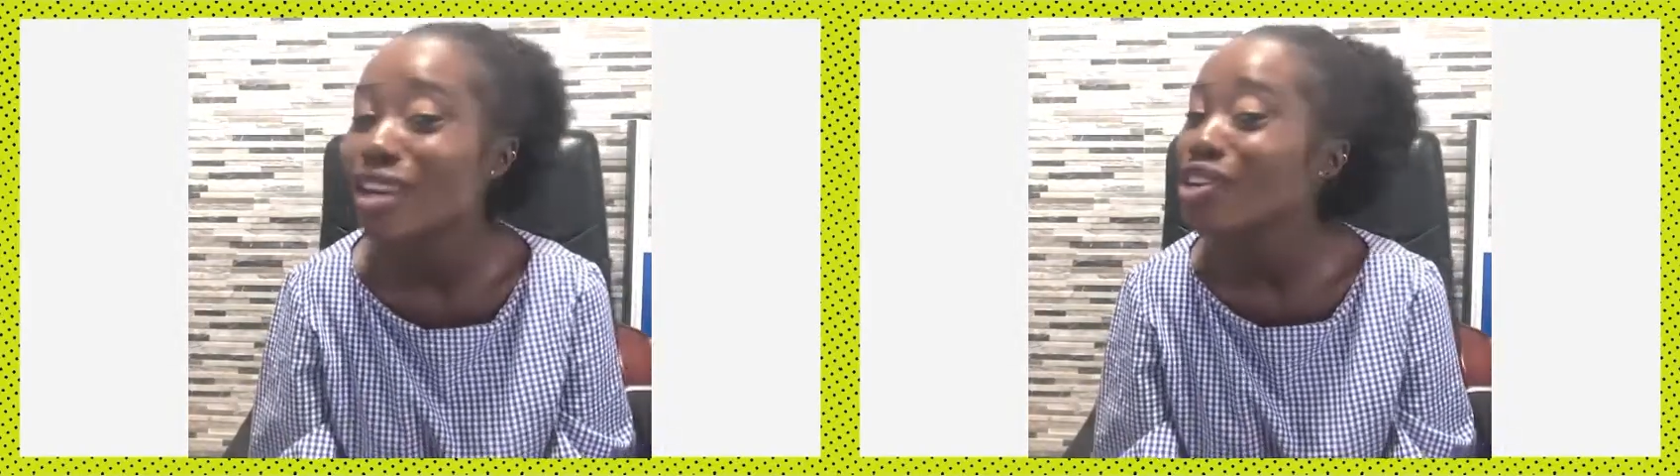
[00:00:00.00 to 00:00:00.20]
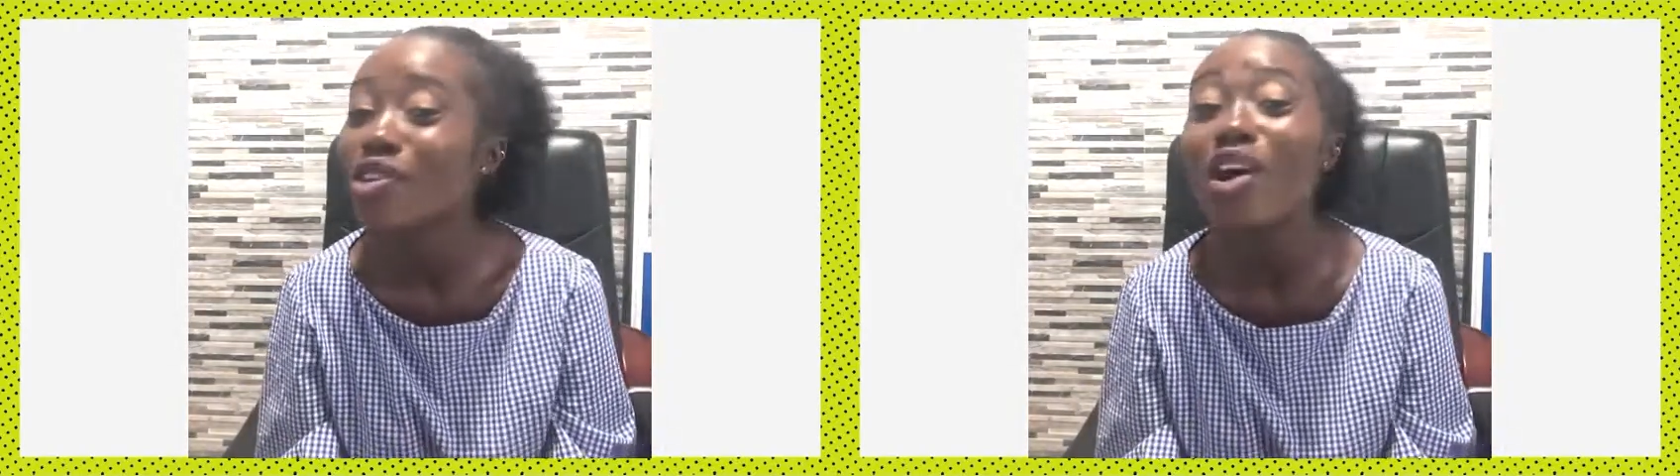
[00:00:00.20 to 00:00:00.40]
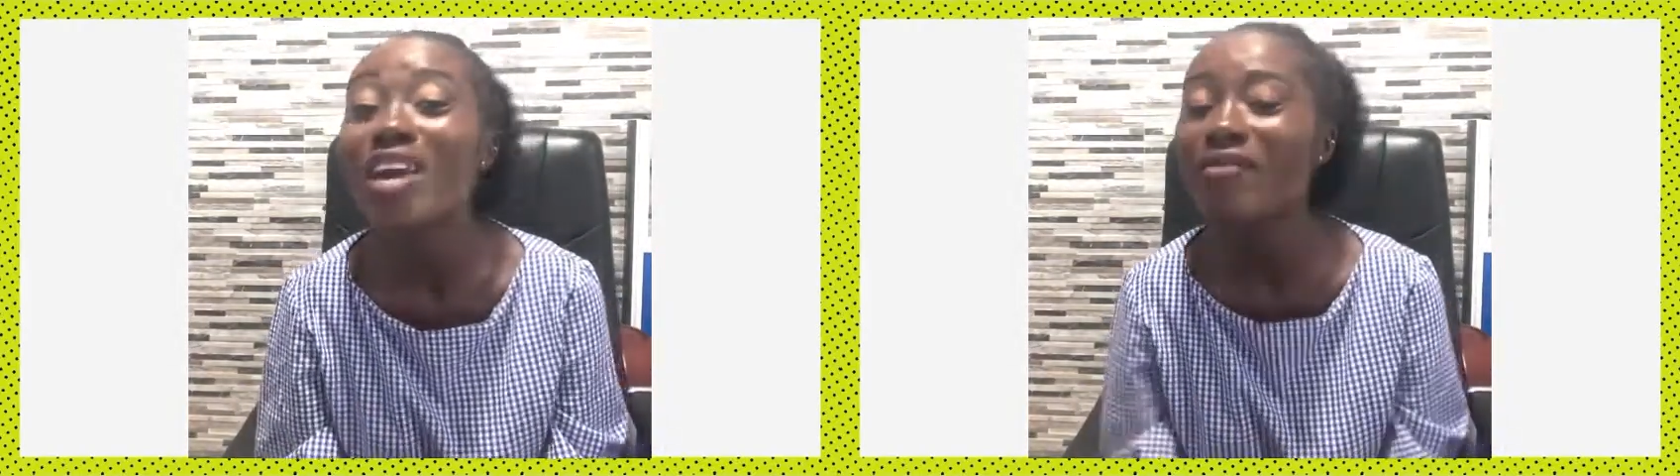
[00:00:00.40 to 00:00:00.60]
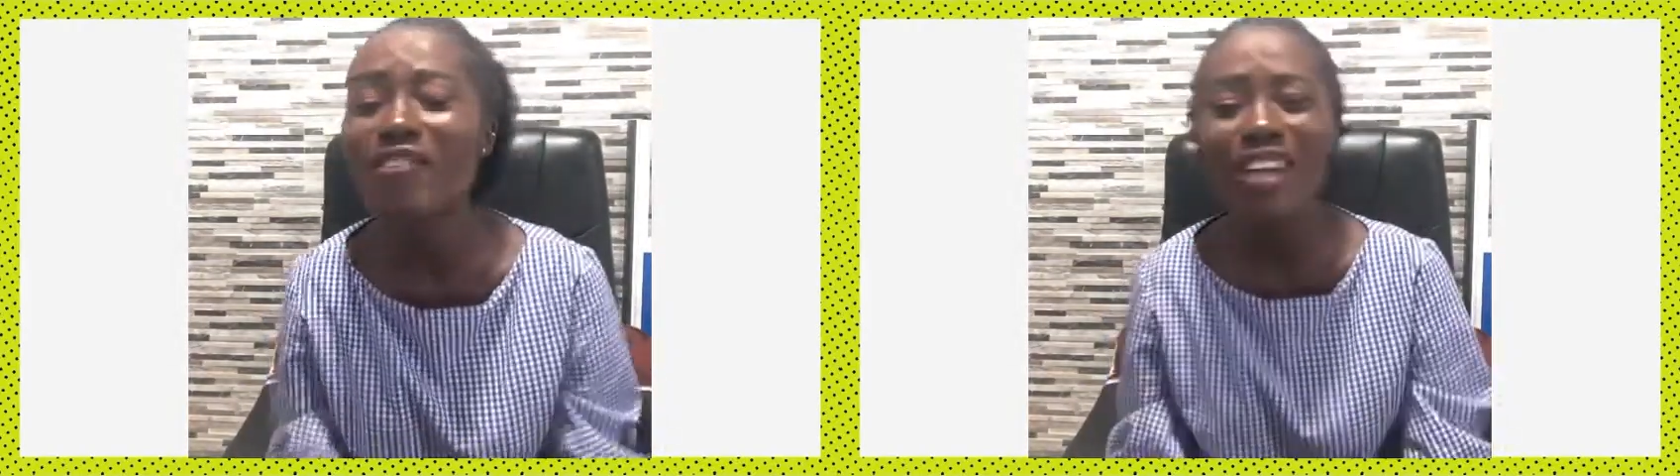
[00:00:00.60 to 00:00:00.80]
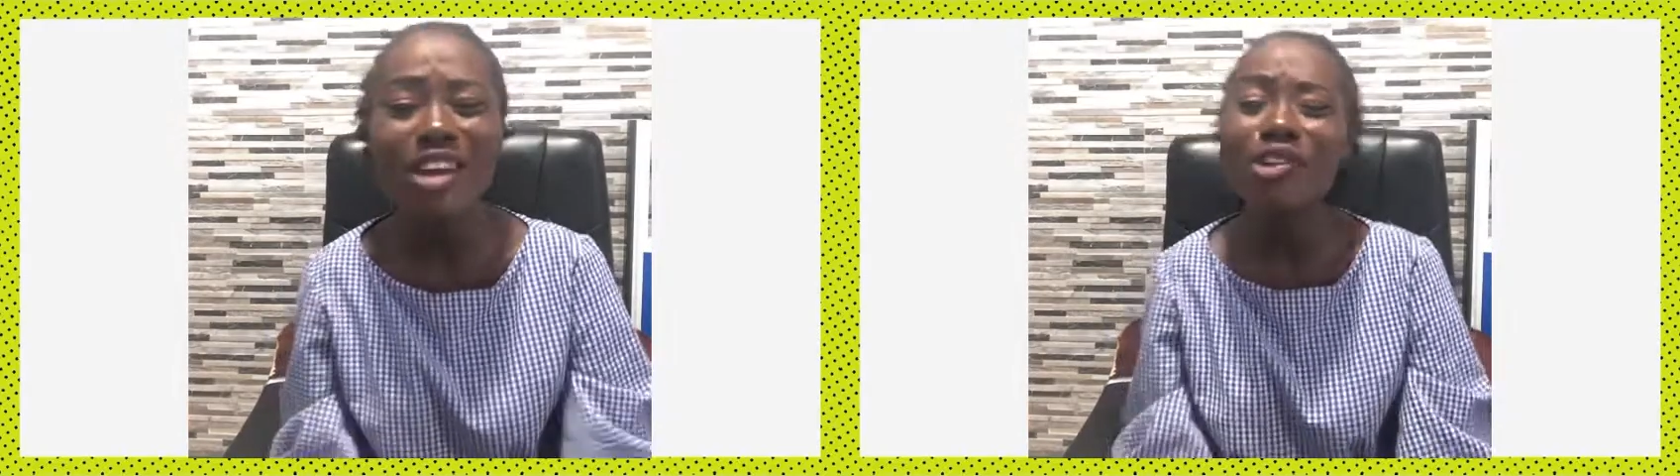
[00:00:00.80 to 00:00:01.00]
You don't
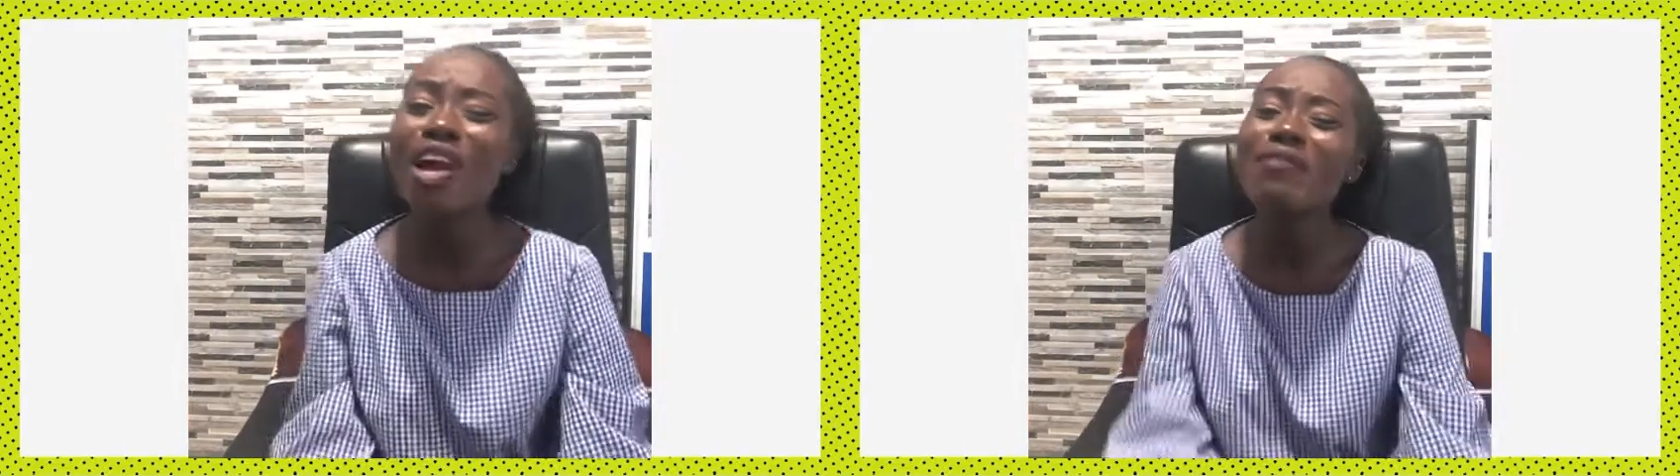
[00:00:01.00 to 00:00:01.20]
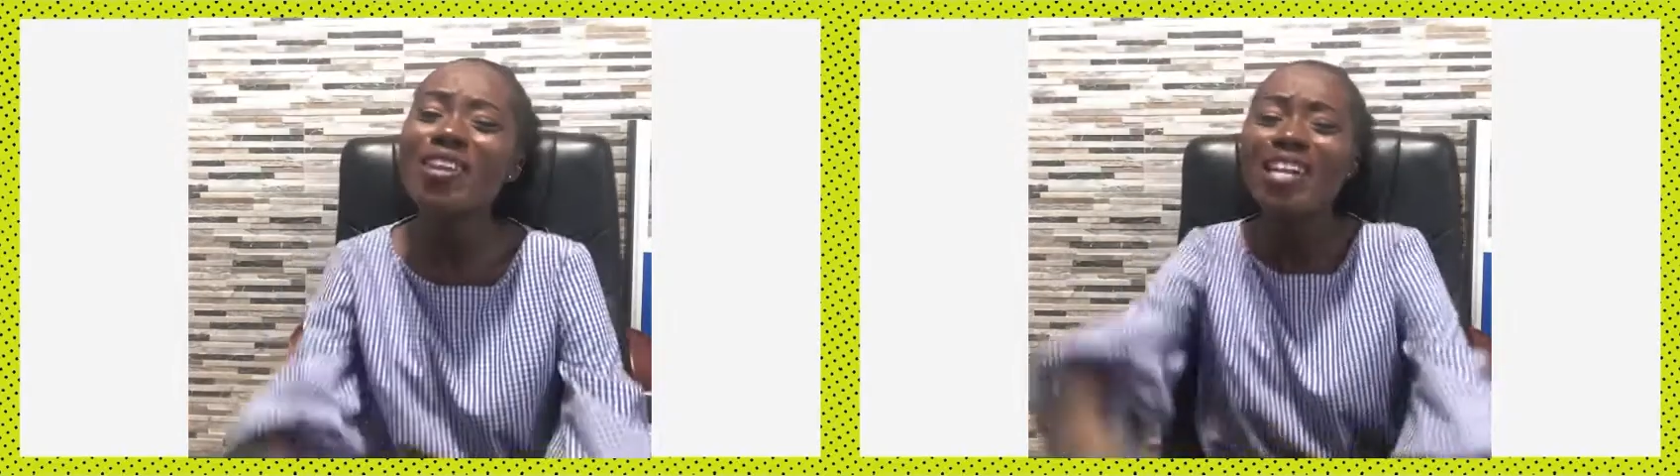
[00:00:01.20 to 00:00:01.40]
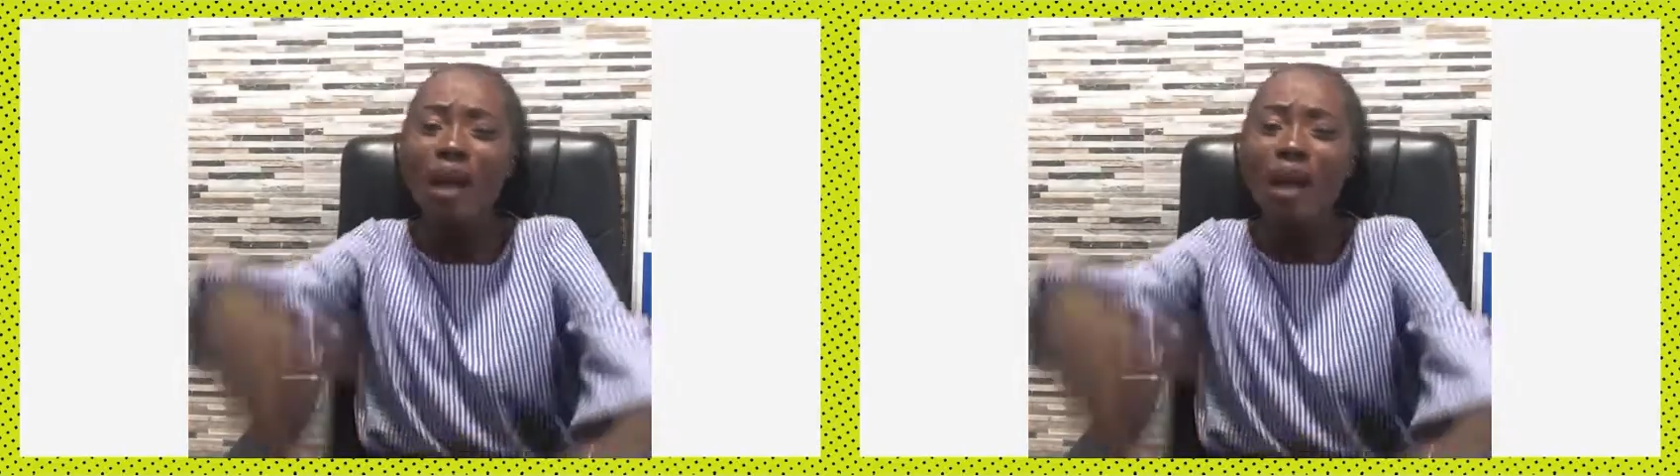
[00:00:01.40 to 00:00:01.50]
even need